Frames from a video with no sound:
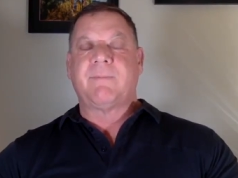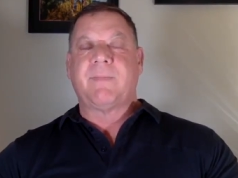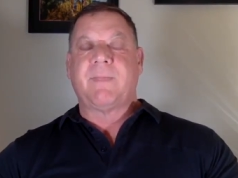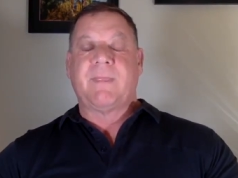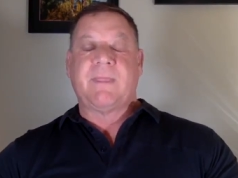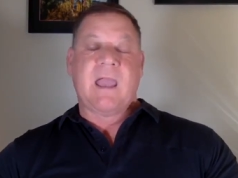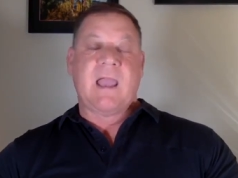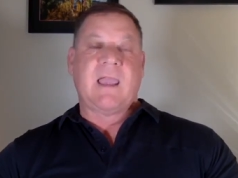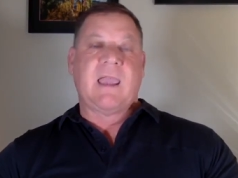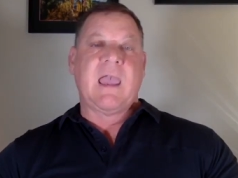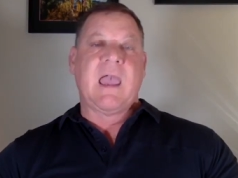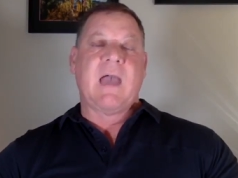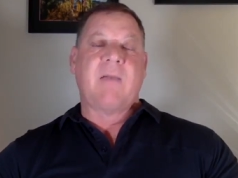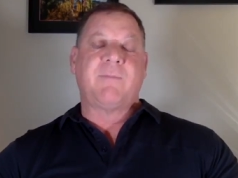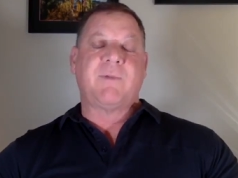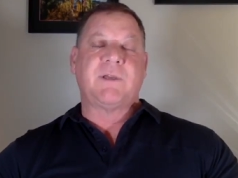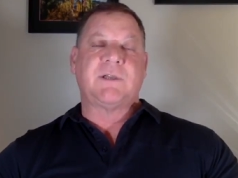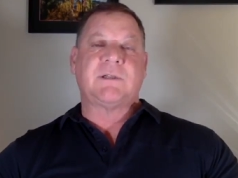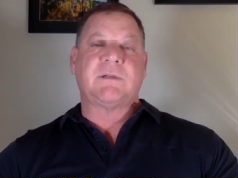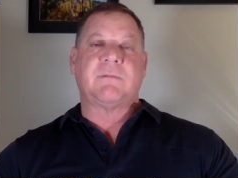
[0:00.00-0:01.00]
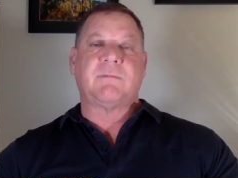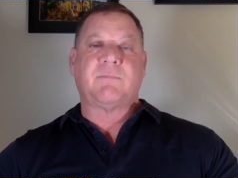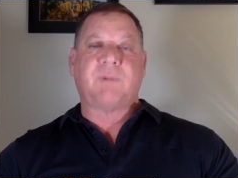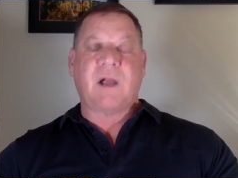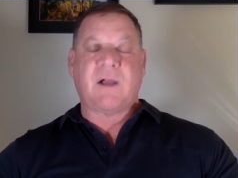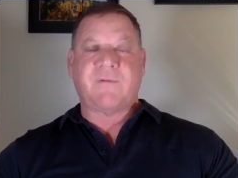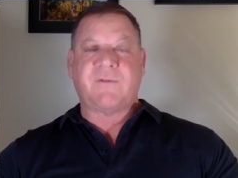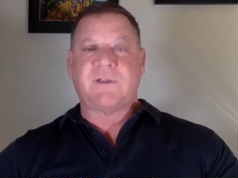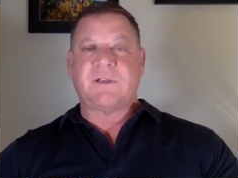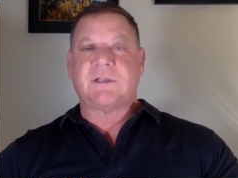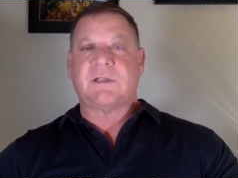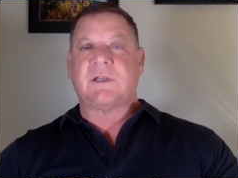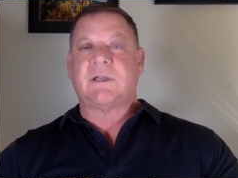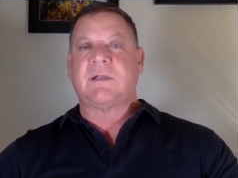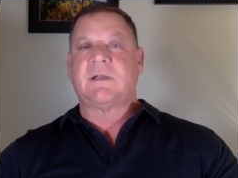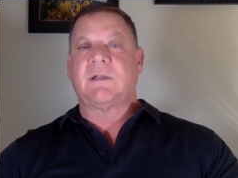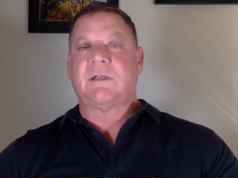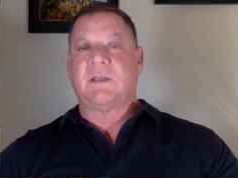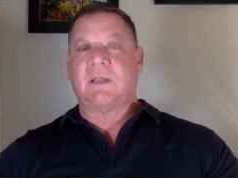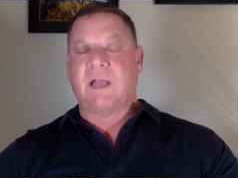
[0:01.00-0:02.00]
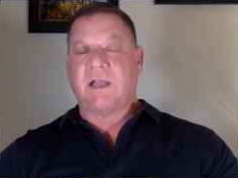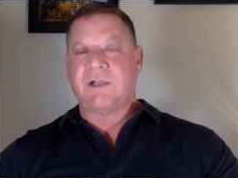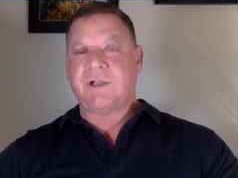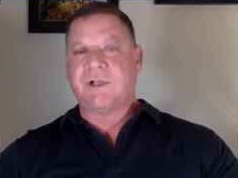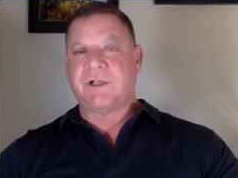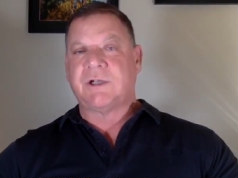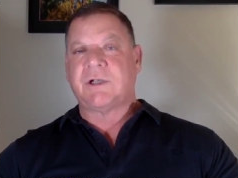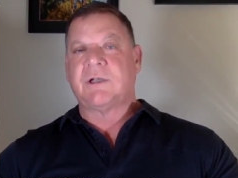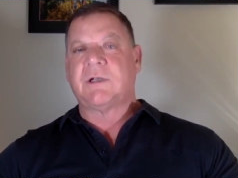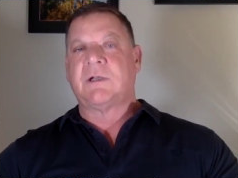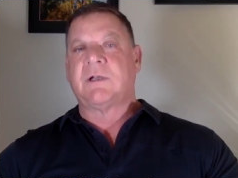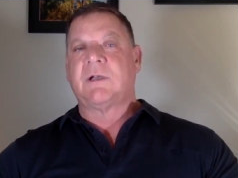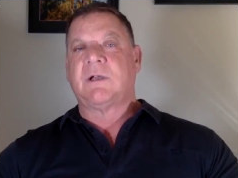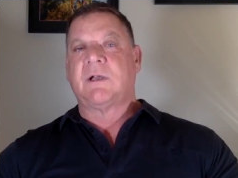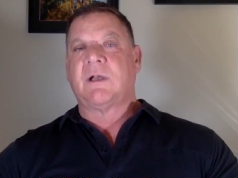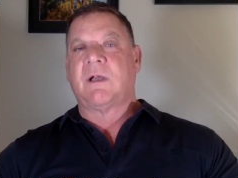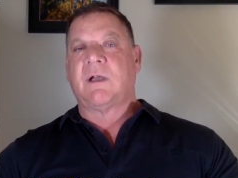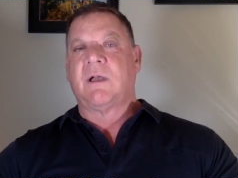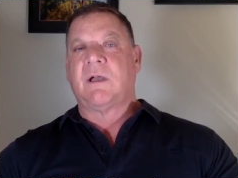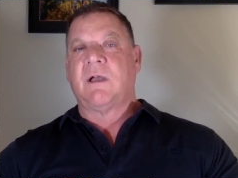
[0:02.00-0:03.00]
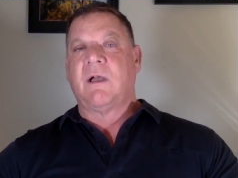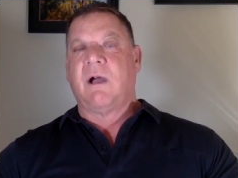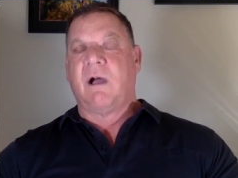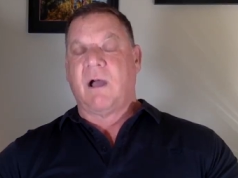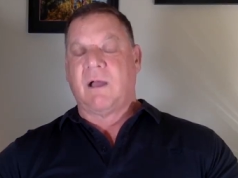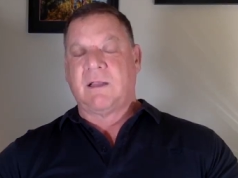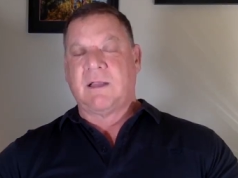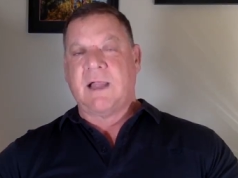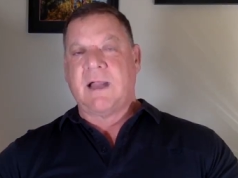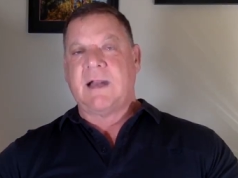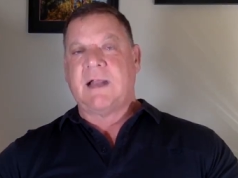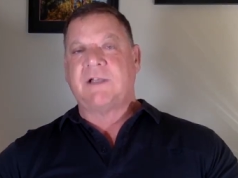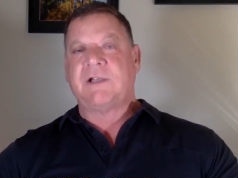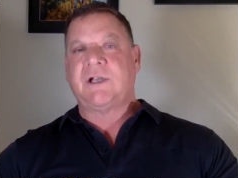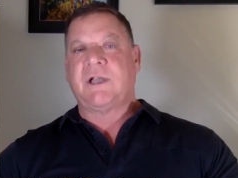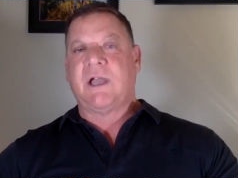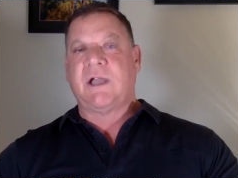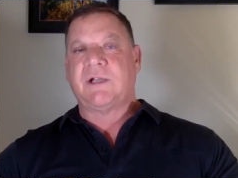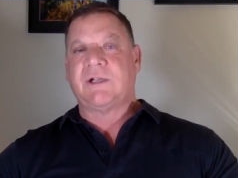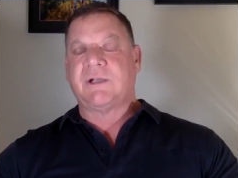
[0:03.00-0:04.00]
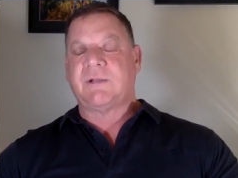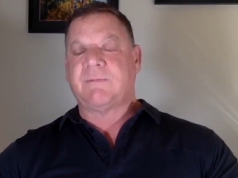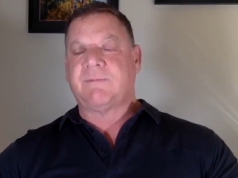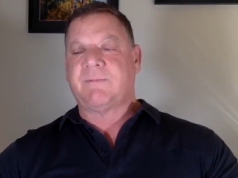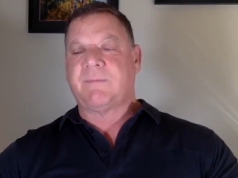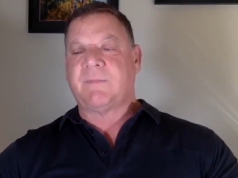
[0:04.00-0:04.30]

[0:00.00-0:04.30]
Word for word: and that gap is breakfast, lunch, online education.